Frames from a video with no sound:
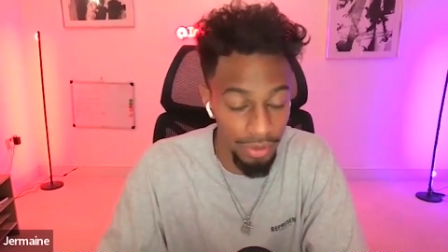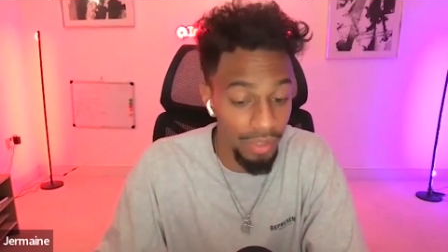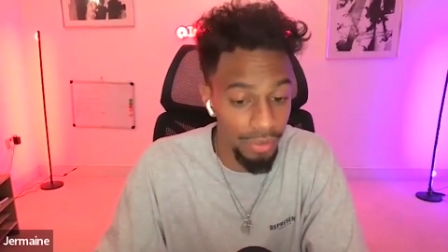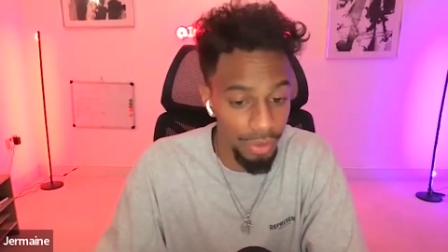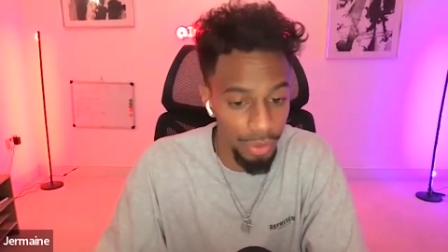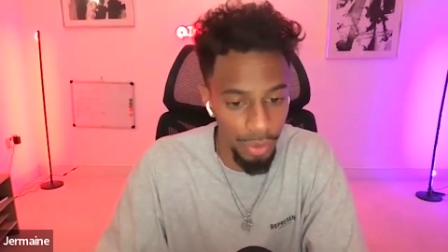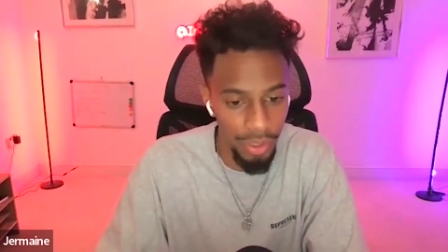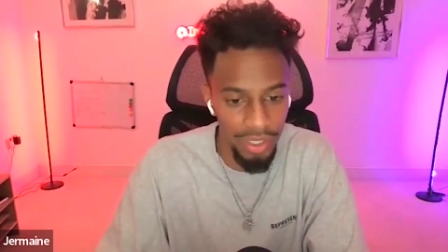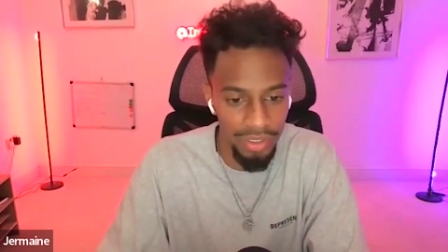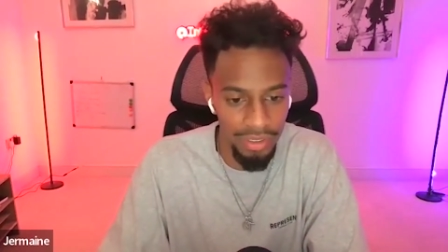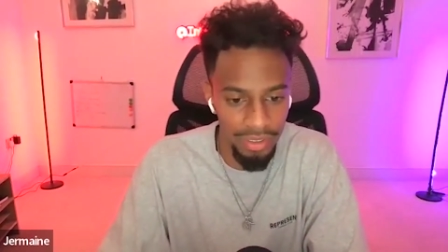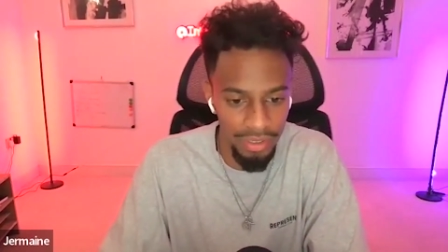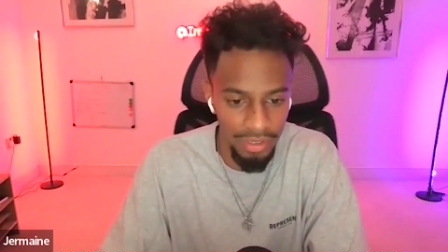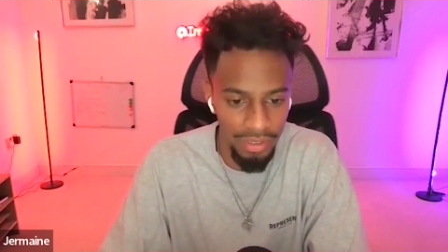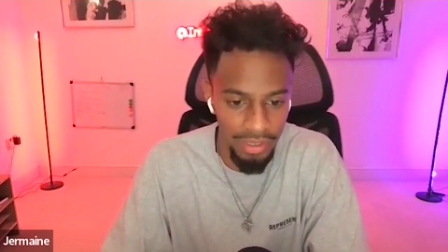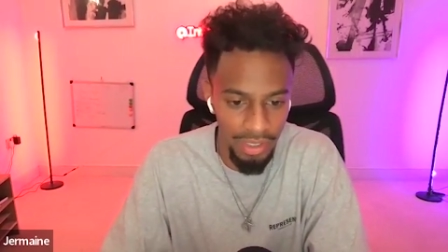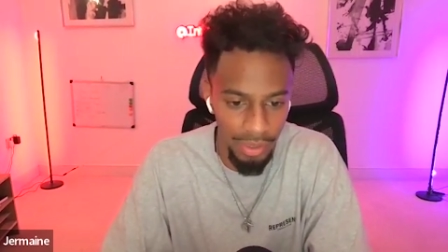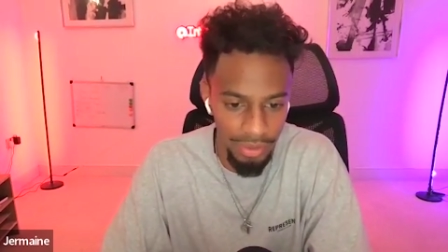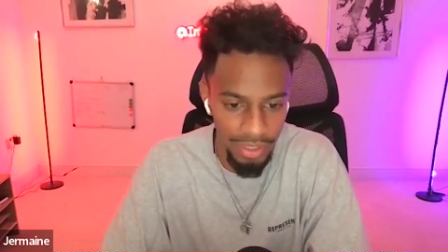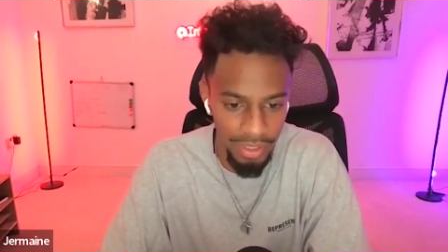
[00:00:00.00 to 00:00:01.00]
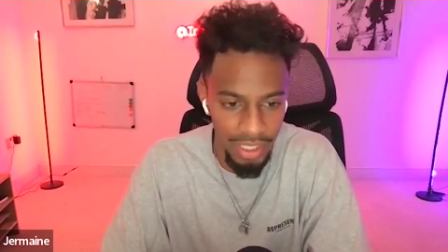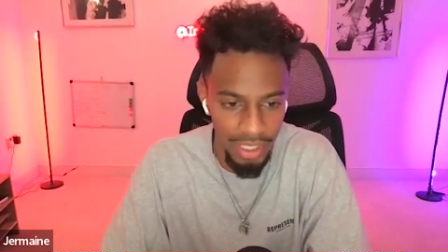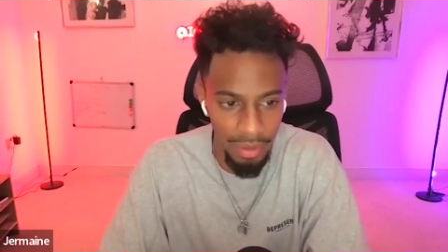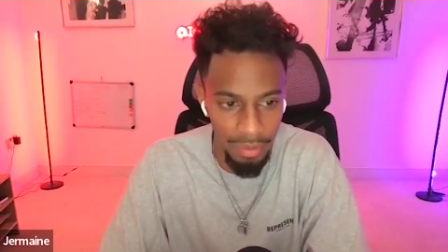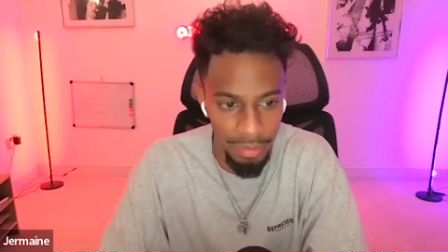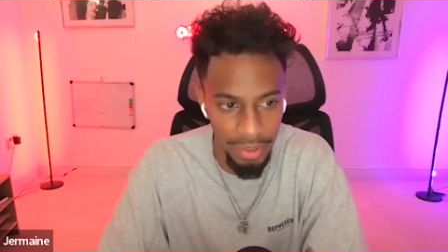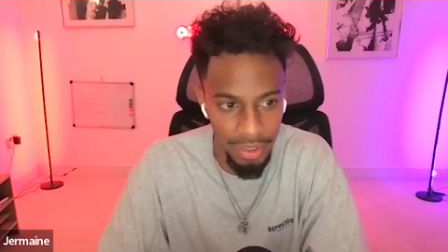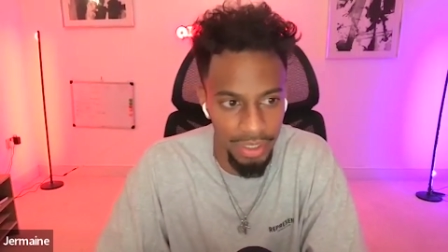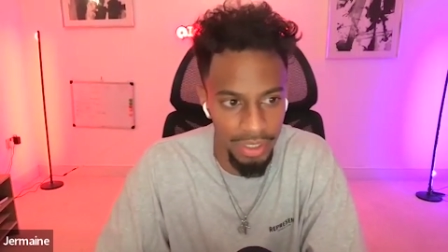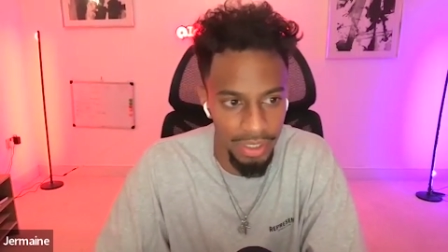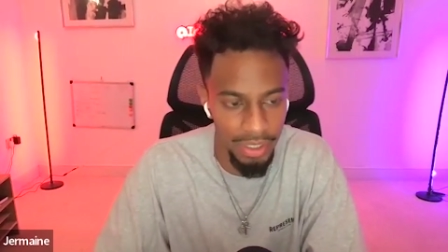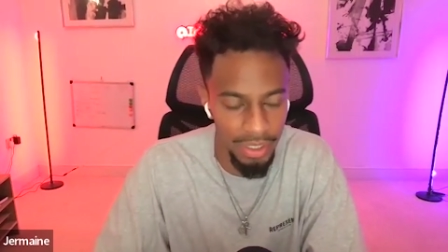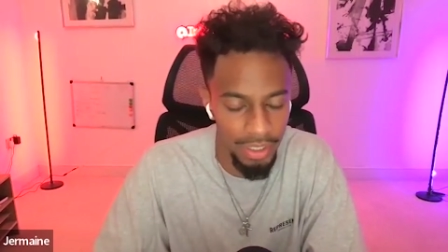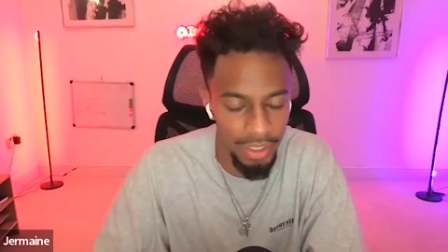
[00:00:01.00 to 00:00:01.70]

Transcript: other creators that I was DMing.